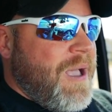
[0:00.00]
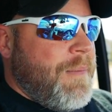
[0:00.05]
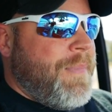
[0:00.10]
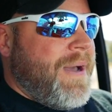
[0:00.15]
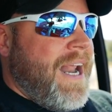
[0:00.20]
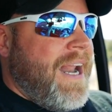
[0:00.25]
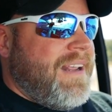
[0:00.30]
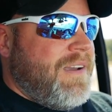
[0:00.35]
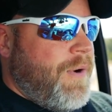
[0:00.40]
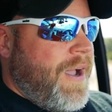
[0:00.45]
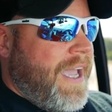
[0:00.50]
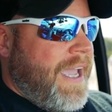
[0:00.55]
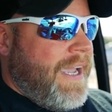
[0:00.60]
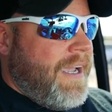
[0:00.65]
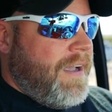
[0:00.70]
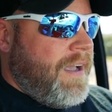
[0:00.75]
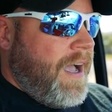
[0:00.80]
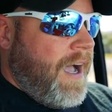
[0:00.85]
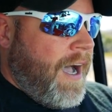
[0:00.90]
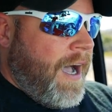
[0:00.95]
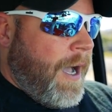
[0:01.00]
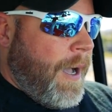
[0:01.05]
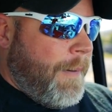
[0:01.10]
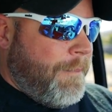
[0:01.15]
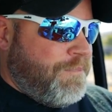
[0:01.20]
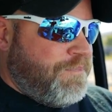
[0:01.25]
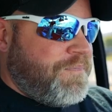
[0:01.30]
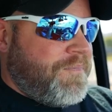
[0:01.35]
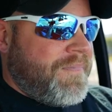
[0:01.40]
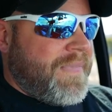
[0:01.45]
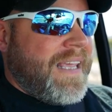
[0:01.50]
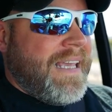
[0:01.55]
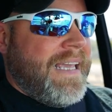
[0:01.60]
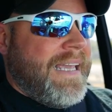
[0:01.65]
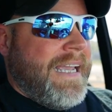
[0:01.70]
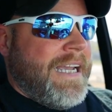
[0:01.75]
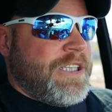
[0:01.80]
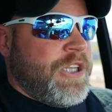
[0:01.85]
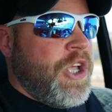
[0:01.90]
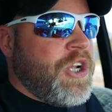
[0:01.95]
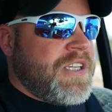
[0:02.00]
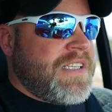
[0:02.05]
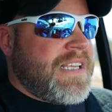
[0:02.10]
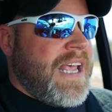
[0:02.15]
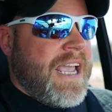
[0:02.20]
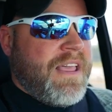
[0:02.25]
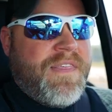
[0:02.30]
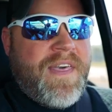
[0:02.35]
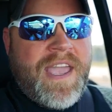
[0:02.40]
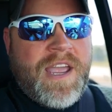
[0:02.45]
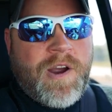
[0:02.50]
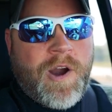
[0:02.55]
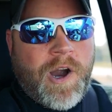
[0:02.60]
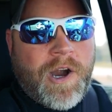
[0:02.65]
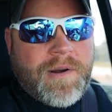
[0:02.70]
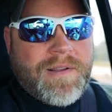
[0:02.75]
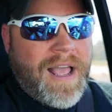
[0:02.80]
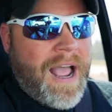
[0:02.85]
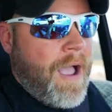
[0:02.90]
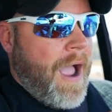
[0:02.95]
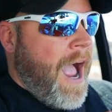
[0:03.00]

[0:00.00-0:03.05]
But anyway, it looks like they are.